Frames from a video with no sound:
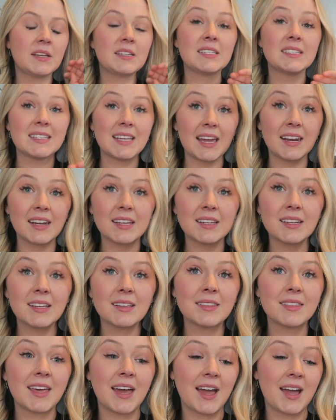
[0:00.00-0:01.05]

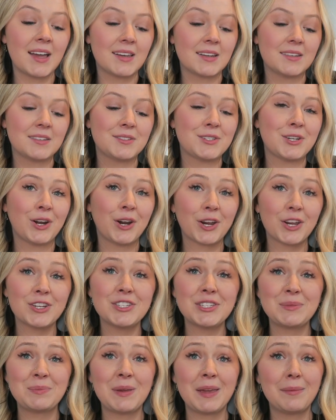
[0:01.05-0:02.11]
Decided that Target just